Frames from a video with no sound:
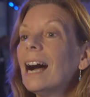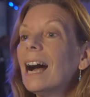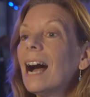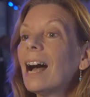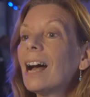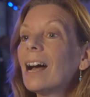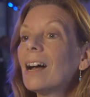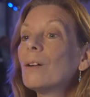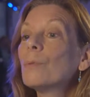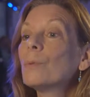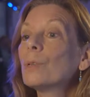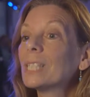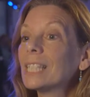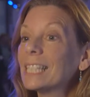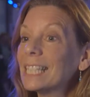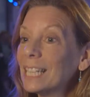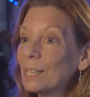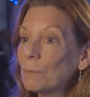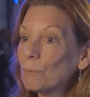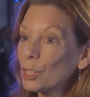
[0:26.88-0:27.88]
uh, was
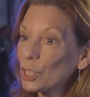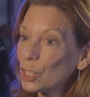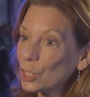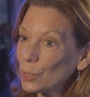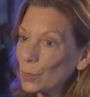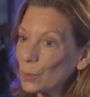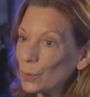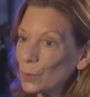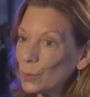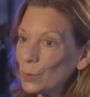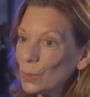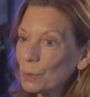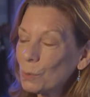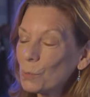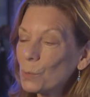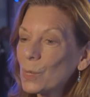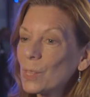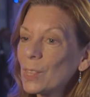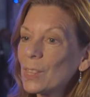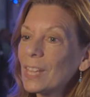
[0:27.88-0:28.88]
team two
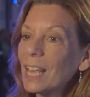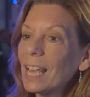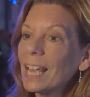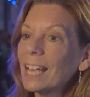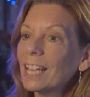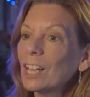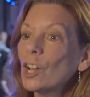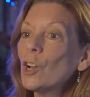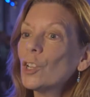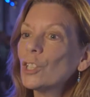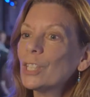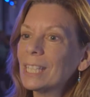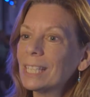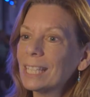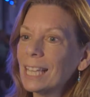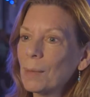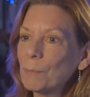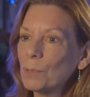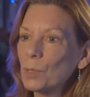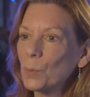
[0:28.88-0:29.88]
with their
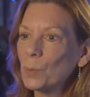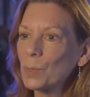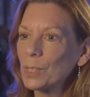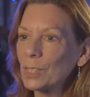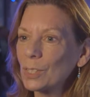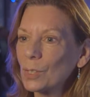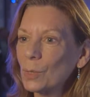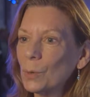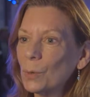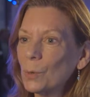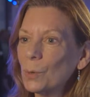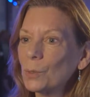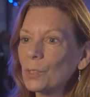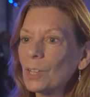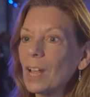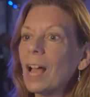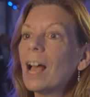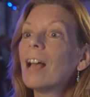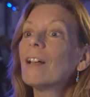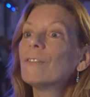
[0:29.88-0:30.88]
concept was called
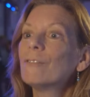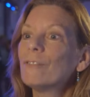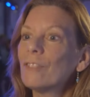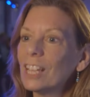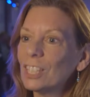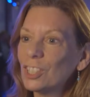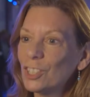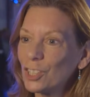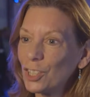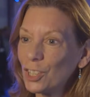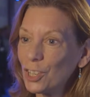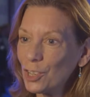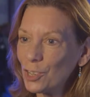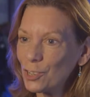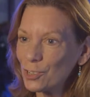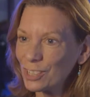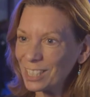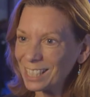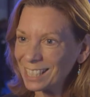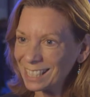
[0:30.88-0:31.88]
Veg
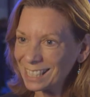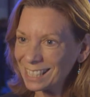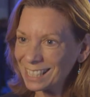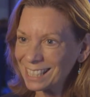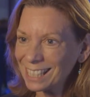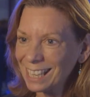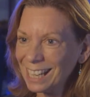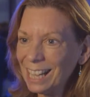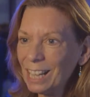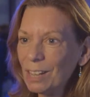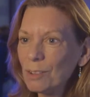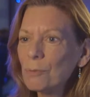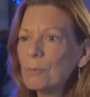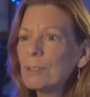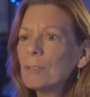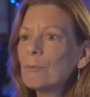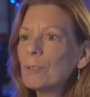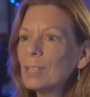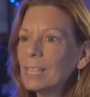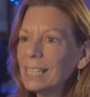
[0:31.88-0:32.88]
Curious. And
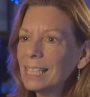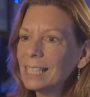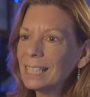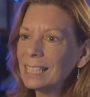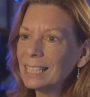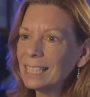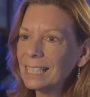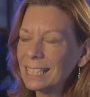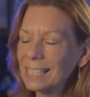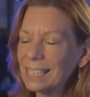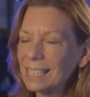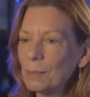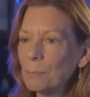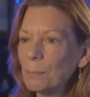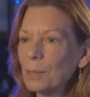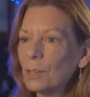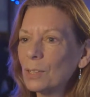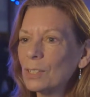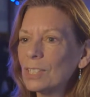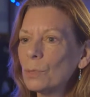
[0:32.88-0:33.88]
we really liked it
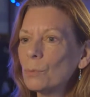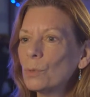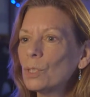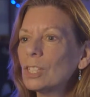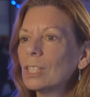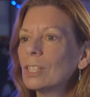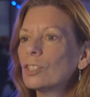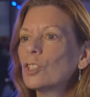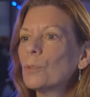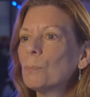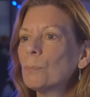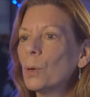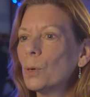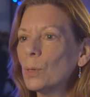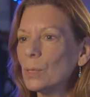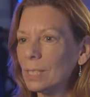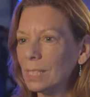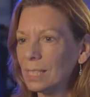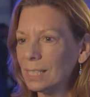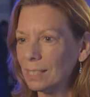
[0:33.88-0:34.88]
because it was such a
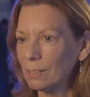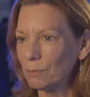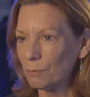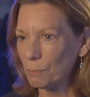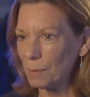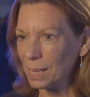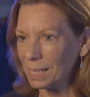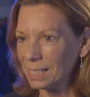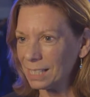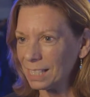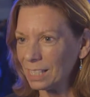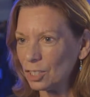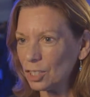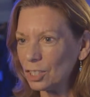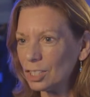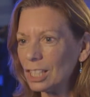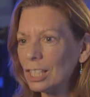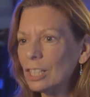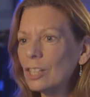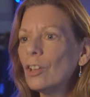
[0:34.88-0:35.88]
positive message.
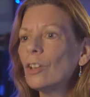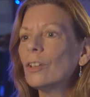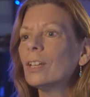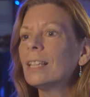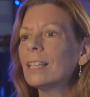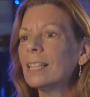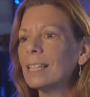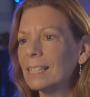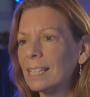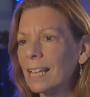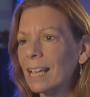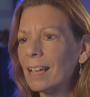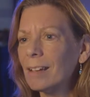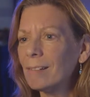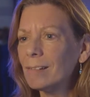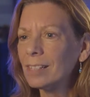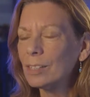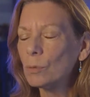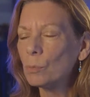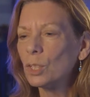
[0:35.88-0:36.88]
There's a lot in this
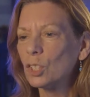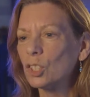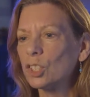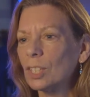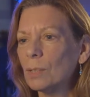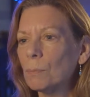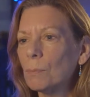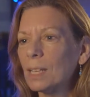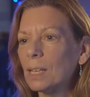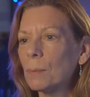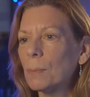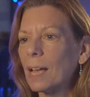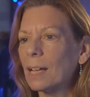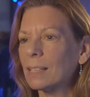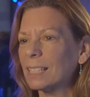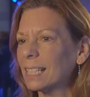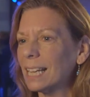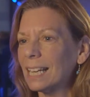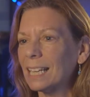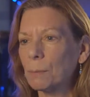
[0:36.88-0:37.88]
area which can be
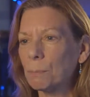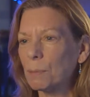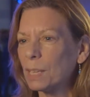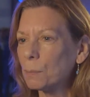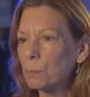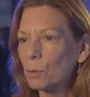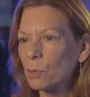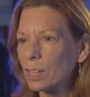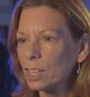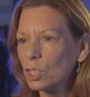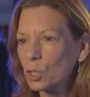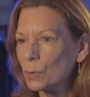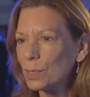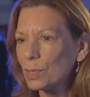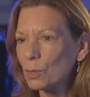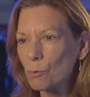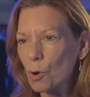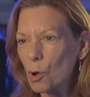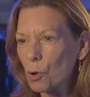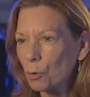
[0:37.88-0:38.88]
about telling people they're doing
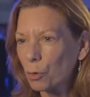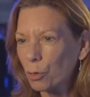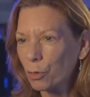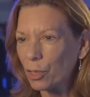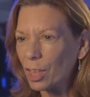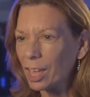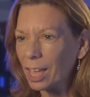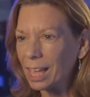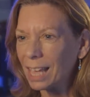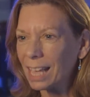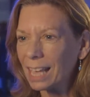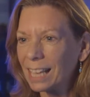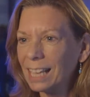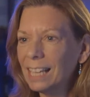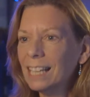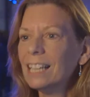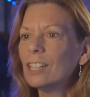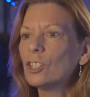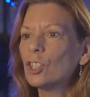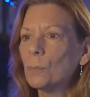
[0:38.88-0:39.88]
the wrong thing,
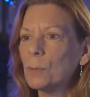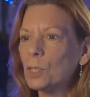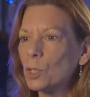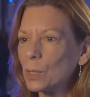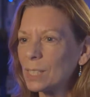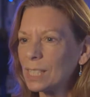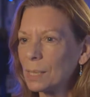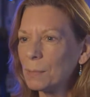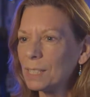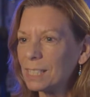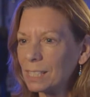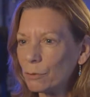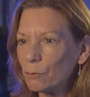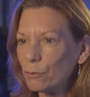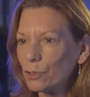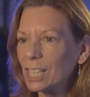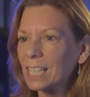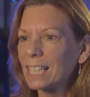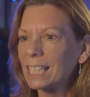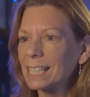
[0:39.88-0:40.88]
should be doing something
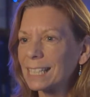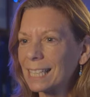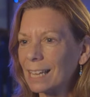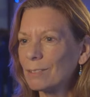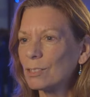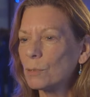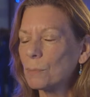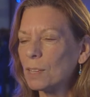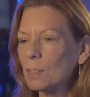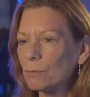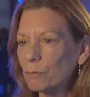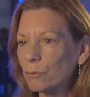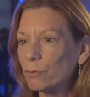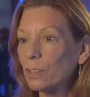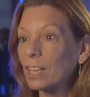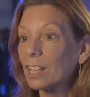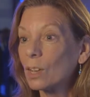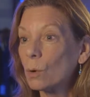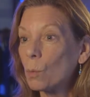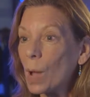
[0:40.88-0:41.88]
different. It can sound a bit
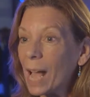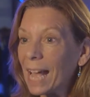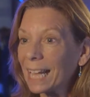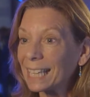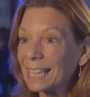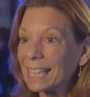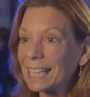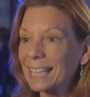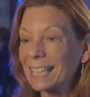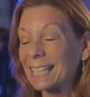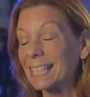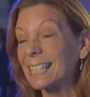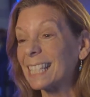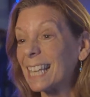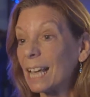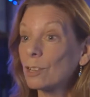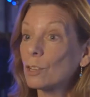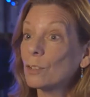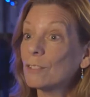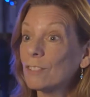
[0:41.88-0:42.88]
finger wagging, it can
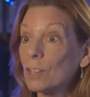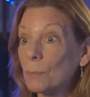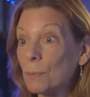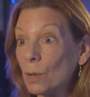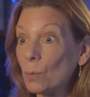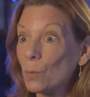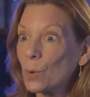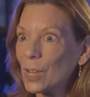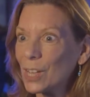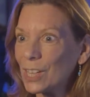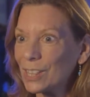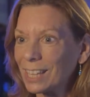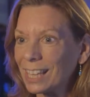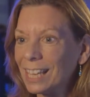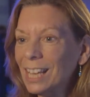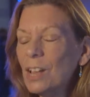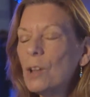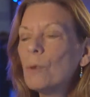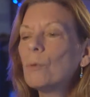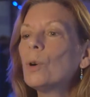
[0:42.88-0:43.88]
sound even a bit worthy.
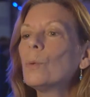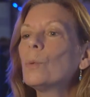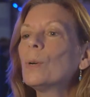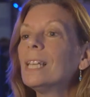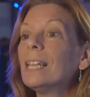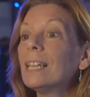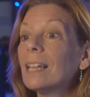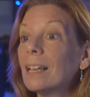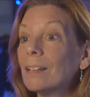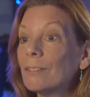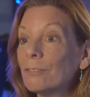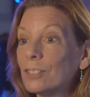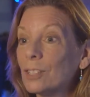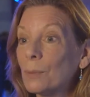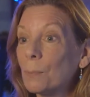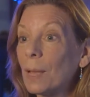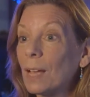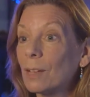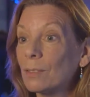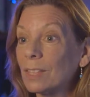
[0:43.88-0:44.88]
What we loved
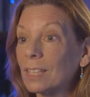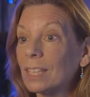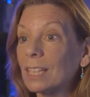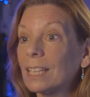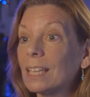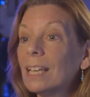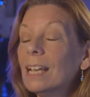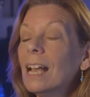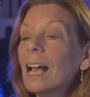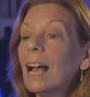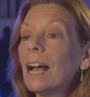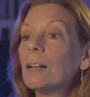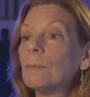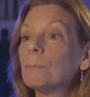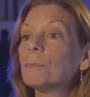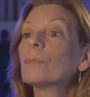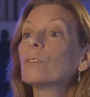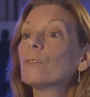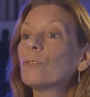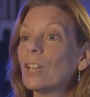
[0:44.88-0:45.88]
about the um,
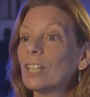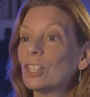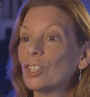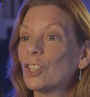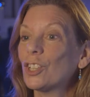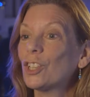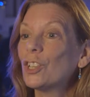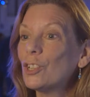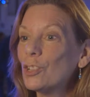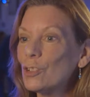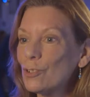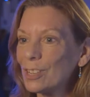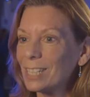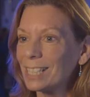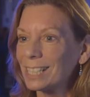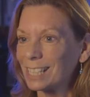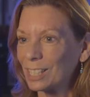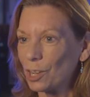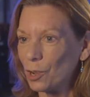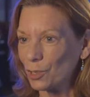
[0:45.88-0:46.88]
Veg
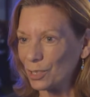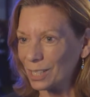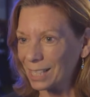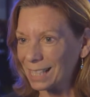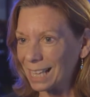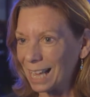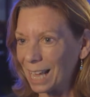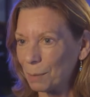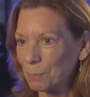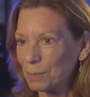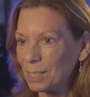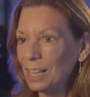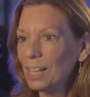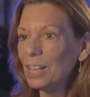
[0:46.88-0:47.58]
Curious concept